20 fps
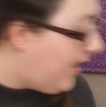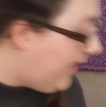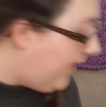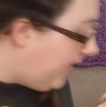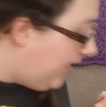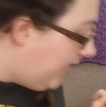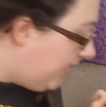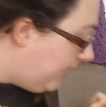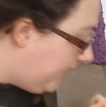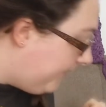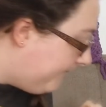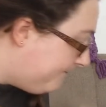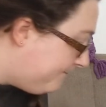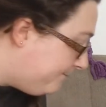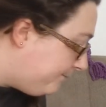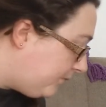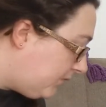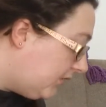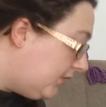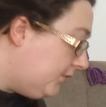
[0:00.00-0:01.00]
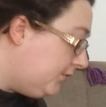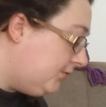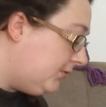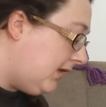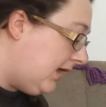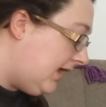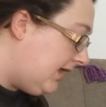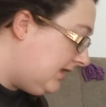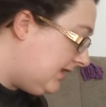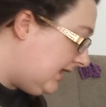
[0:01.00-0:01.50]
Oh,
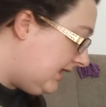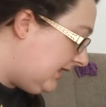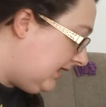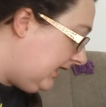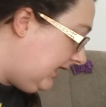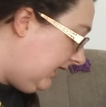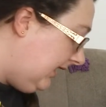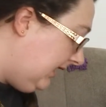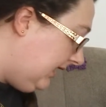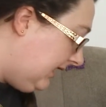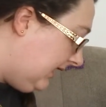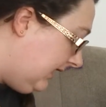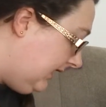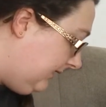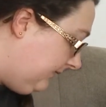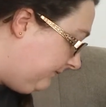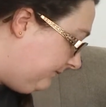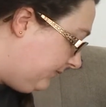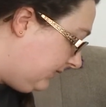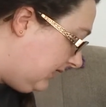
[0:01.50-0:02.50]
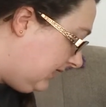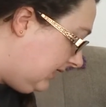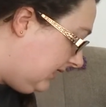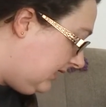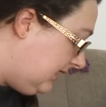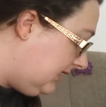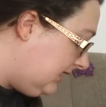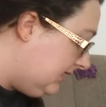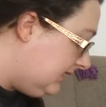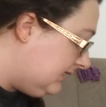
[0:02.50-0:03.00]
and then here
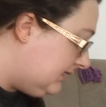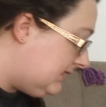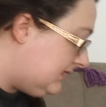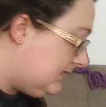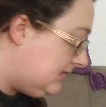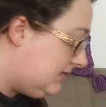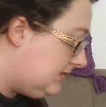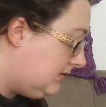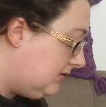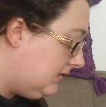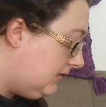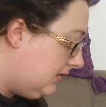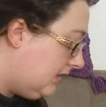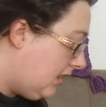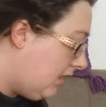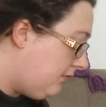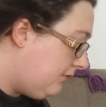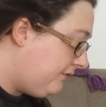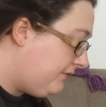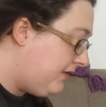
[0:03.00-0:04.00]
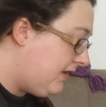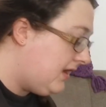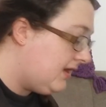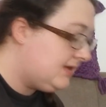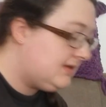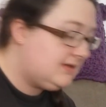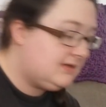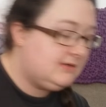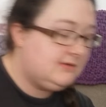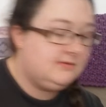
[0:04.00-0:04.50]
is,
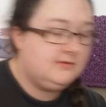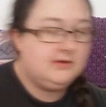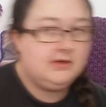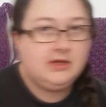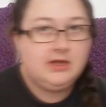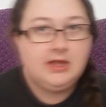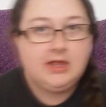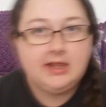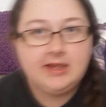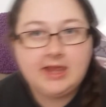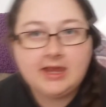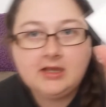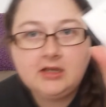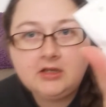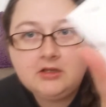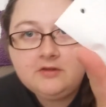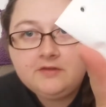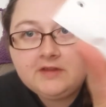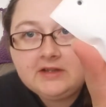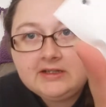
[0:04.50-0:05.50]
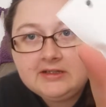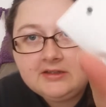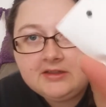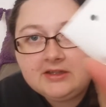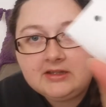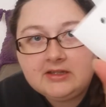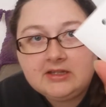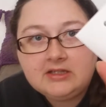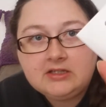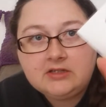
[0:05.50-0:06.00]
first, again, another little
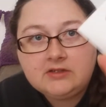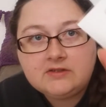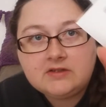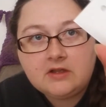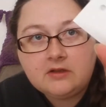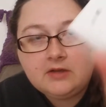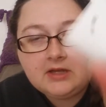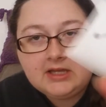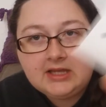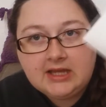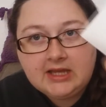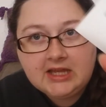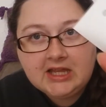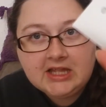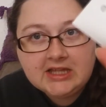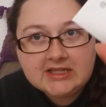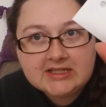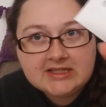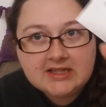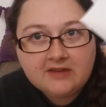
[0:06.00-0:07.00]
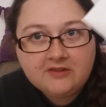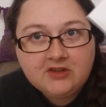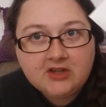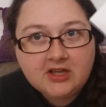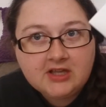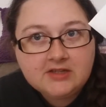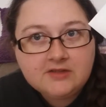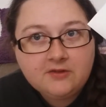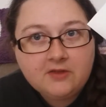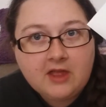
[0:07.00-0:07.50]
thing that they do. So in here are the safety
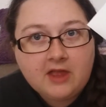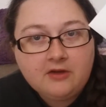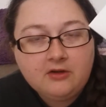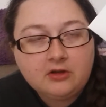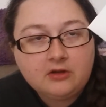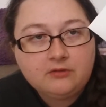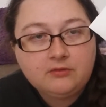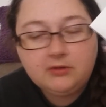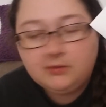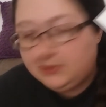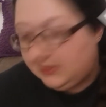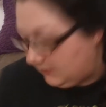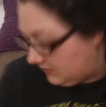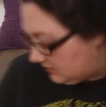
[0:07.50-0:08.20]
eyes for the origami,